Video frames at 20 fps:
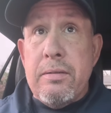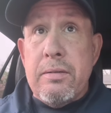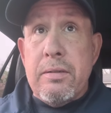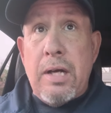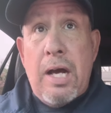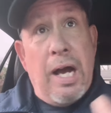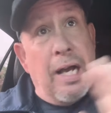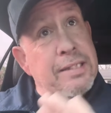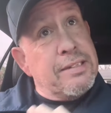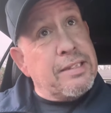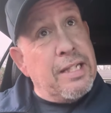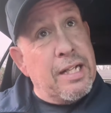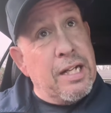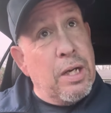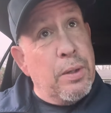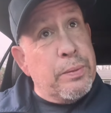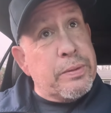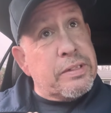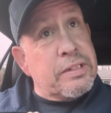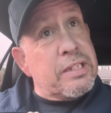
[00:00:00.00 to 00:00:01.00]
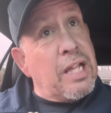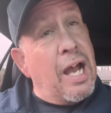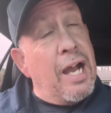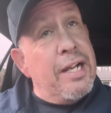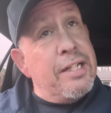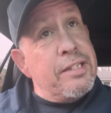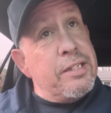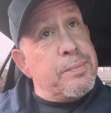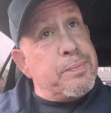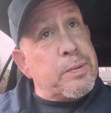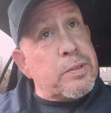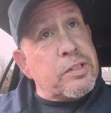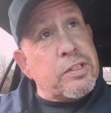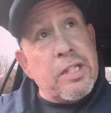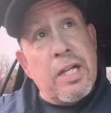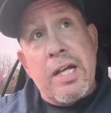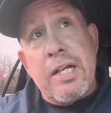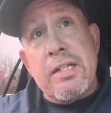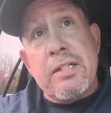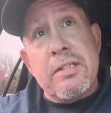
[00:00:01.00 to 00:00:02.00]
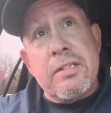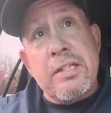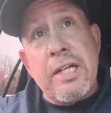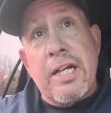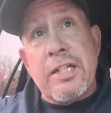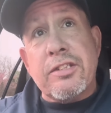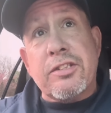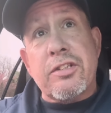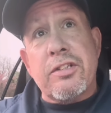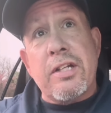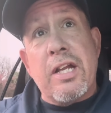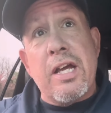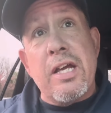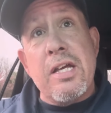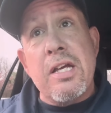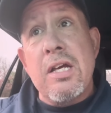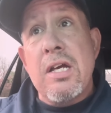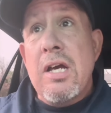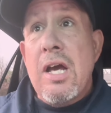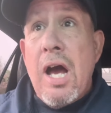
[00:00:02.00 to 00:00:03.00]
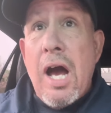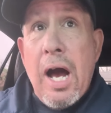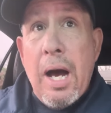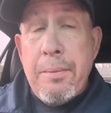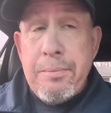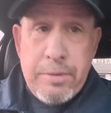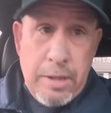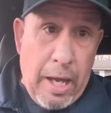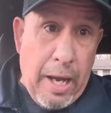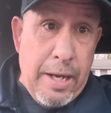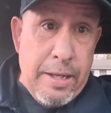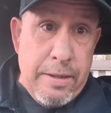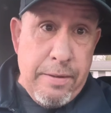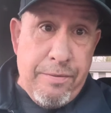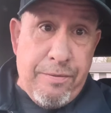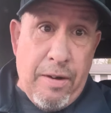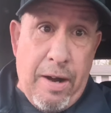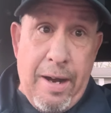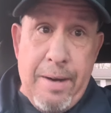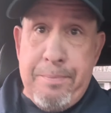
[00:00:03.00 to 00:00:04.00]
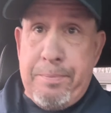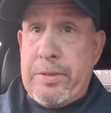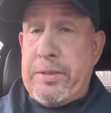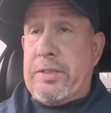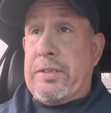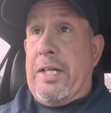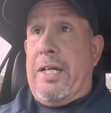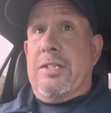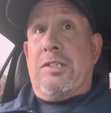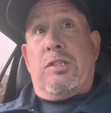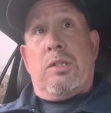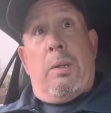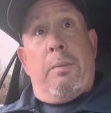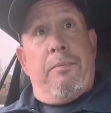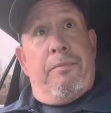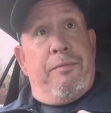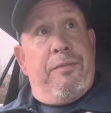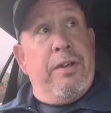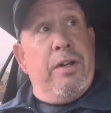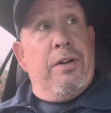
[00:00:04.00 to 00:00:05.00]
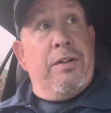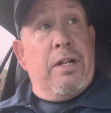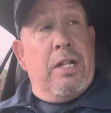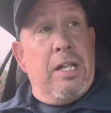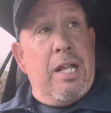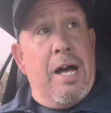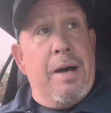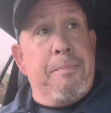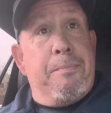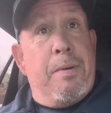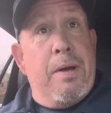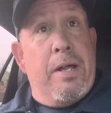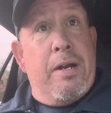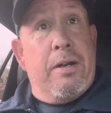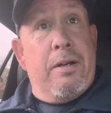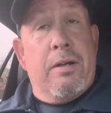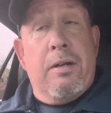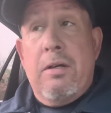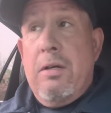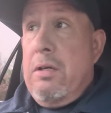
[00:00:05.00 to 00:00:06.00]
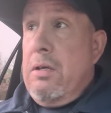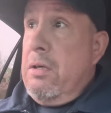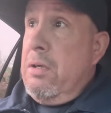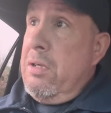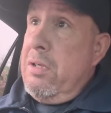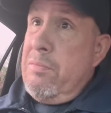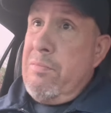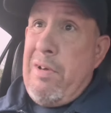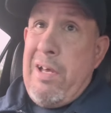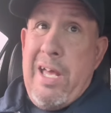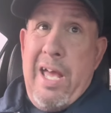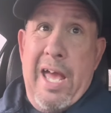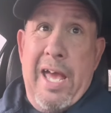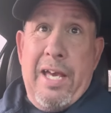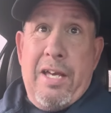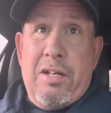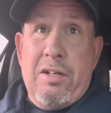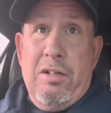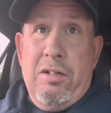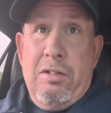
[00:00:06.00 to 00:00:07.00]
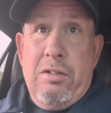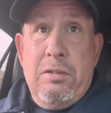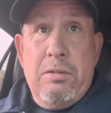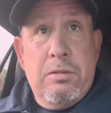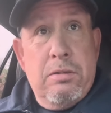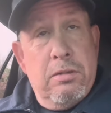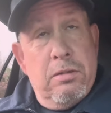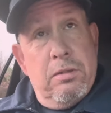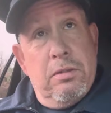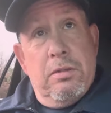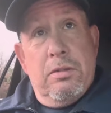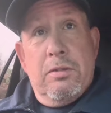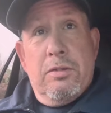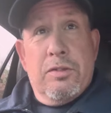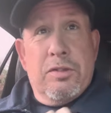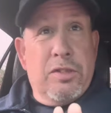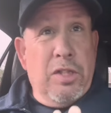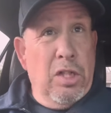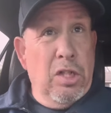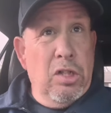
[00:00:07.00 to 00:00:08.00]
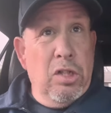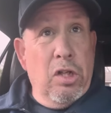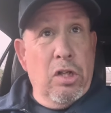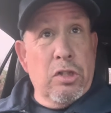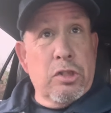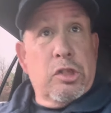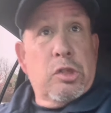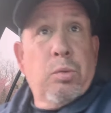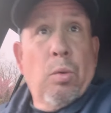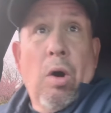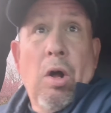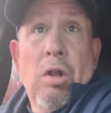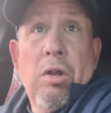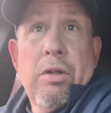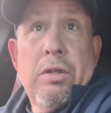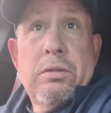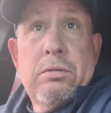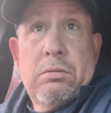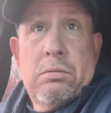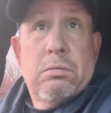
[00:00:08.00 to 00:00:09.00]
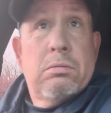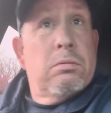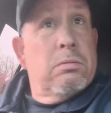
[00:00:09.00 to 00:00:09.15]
I said I was 90% yesterday. I'm 95%, so I'm feeling a lot better. My ankle, still a little swollen.